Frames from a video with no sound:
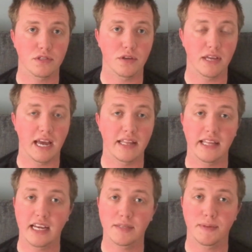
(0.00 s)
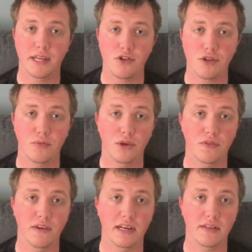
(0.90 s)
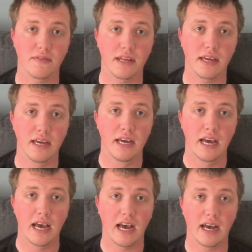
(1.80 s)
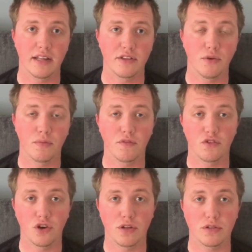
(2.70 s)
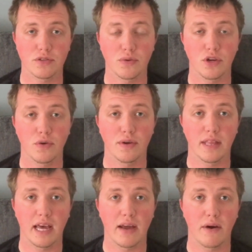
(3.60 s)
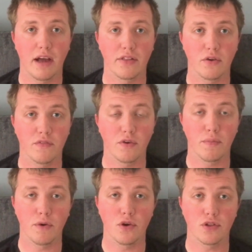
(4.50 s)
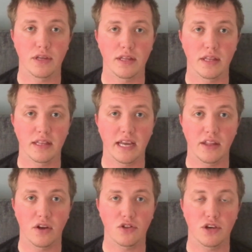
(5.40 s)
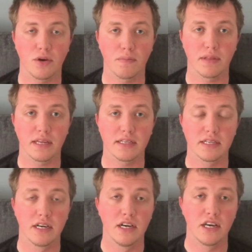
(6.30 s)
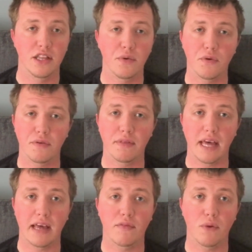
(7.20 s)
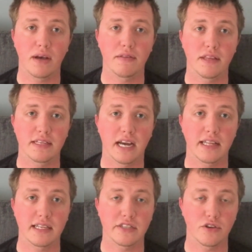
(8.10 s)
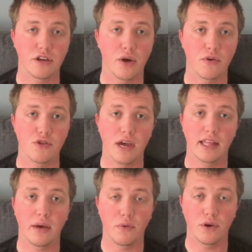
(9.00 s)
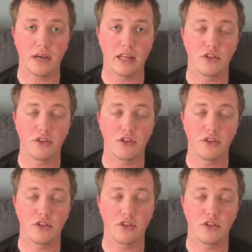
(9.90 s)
So they had an expedition which effectively had a number of journals who were there and other emerging technology companies that were there, where the scientists could go and share their work and